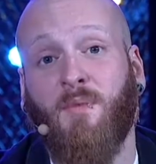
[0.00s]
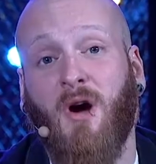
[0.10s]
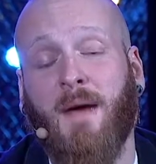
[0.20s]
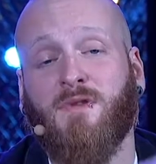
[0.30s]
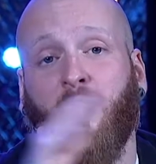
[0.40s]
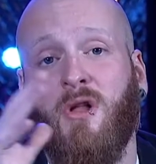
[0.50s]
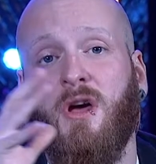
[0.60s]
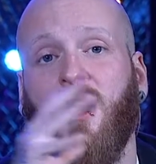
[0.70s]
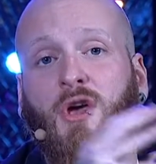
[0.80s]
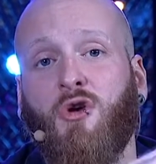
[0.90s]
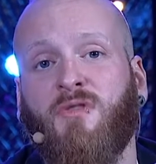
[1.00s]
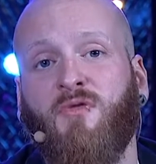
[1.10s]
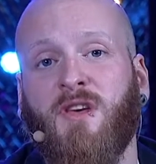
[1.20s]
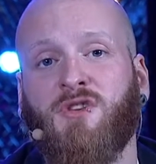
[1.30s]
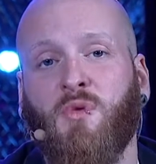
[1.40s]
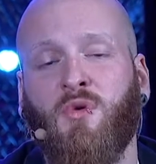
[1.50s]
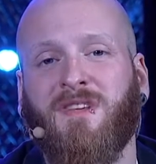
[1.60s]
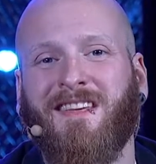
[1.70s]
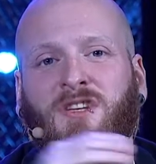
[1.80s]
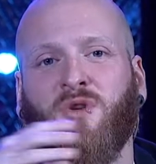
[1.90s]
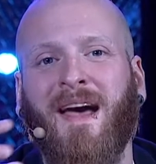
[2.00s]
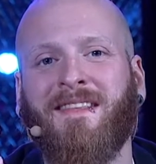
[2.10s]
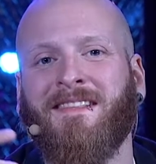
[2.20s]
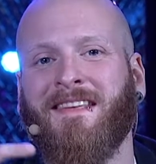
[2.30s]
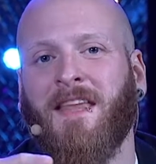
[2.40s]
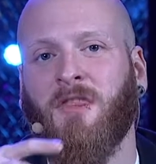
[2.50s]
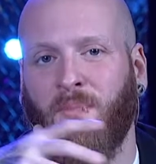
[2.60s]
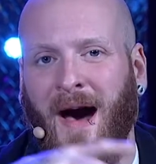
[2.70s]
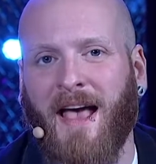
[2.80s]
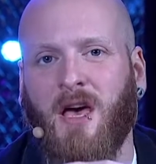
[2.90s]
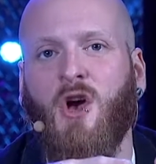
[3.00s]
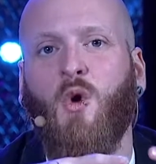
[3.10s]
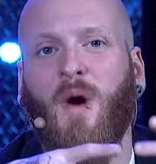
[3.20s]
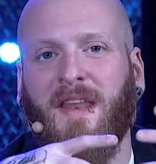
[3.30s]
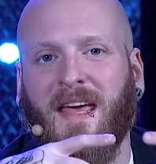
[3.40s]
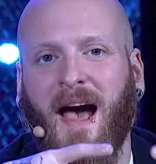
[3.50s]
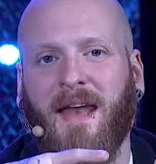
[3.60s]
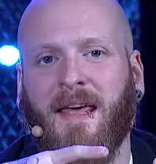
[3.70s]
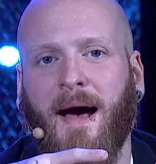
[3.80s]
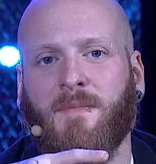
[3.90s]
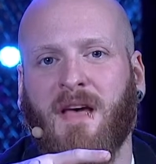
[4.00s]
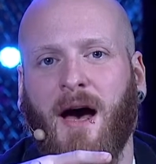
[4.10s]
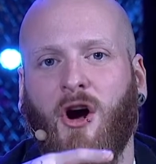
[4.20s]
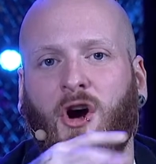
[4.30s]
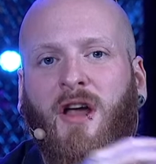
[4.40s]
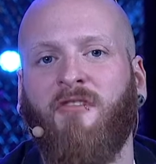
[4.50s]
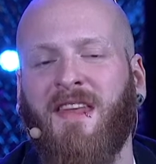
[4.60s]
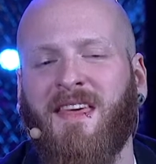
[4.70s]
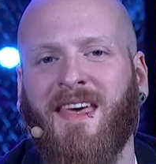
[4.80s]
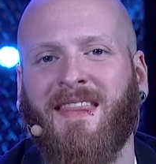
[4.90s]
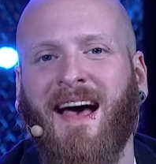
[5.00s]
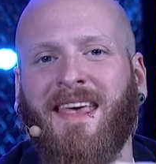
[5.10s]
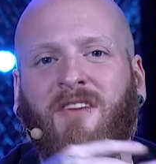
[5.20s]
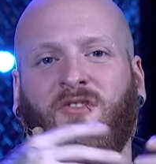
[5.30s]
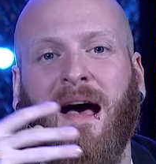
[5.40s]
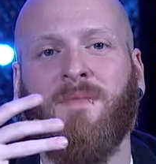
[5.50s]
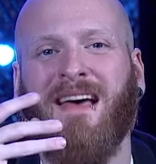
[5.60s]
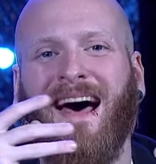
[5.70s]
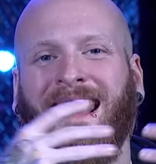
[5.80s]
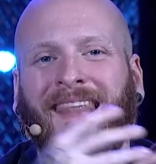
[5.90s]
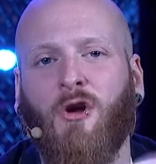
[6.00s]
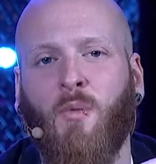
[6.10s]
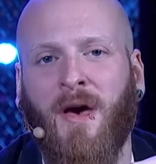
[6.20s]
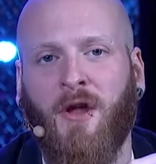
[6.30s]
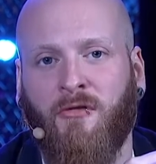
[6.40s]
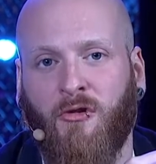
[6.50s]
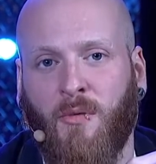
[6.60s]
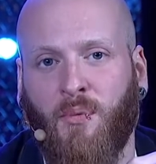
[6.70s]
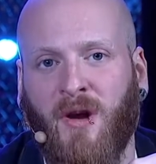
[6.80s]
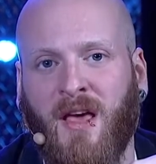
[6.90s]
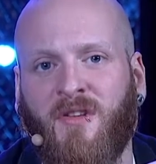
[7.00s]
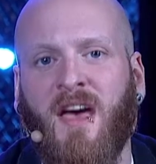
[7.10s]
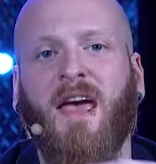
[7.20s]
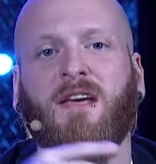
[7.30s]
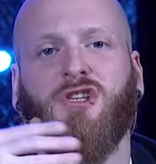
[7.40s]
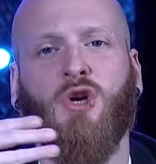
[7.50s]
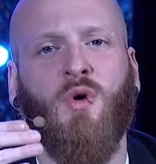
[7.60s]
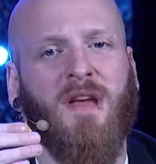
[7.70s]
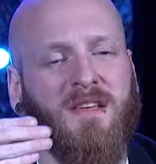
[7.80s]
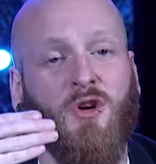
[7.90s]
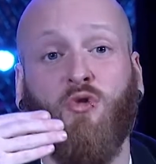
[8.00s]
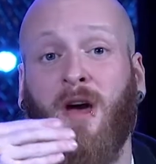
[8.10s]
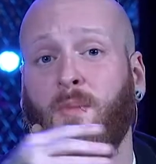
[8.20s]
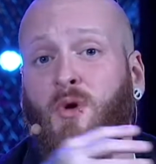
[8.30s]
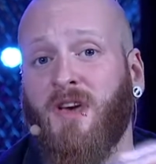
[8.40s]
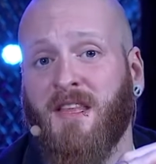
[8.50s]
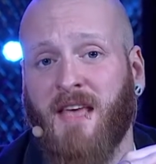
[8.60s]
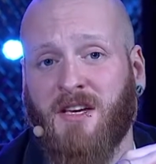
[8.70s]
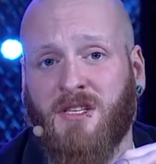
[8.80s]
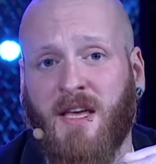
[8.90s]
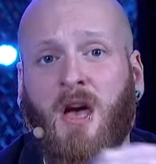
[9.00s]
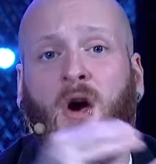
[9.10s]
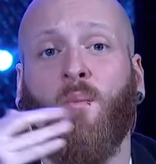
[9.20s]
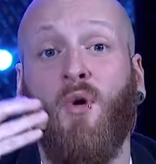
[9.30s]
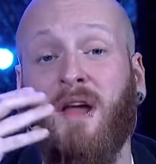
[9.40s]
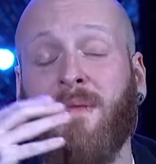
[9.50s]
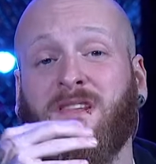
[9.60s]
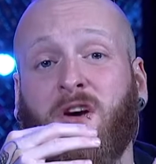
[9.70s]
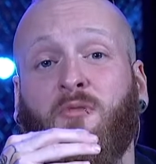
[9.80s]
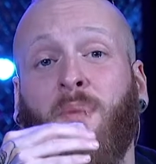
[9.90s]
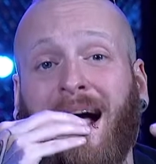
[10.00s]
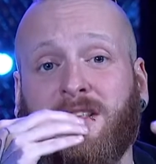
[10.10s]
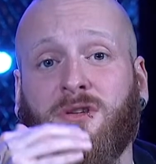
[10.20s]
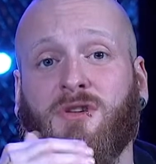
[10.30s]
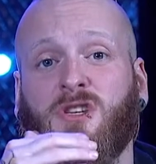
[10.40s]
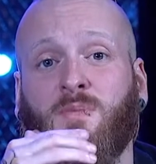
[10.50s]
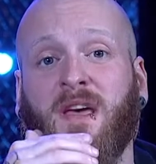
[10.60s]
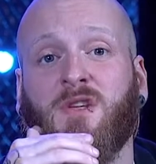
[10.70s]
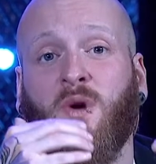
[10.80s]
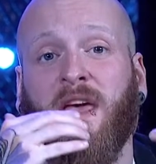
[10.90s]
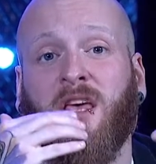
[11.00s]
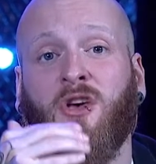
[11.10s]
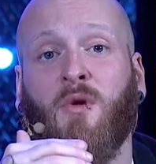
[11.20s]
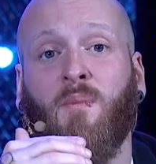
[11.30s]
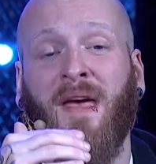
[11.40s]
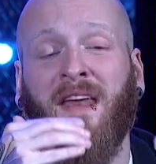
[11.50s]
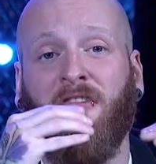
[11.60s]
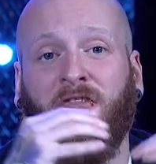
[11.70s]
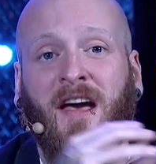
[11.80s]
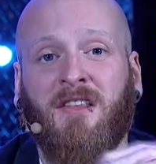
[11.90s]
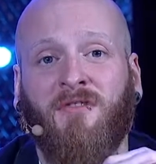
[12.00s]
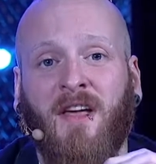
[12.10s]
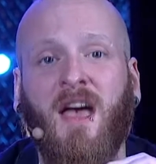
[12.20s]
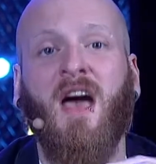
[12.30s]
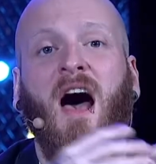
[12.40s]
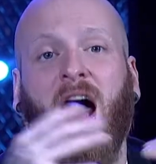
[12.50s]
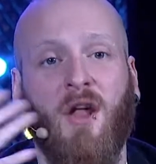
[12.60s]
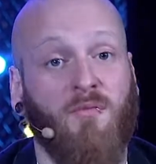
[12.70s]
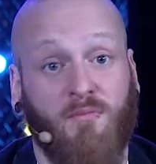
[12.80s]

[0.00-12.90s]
perhaps call it youthful exuberance. He tried to take the back when he had Ganza hurt. If anything, that gave Ganza a little bit of a reprieve. He showed his incredible conditioning, brought himself back to a space where he could compete effectively, and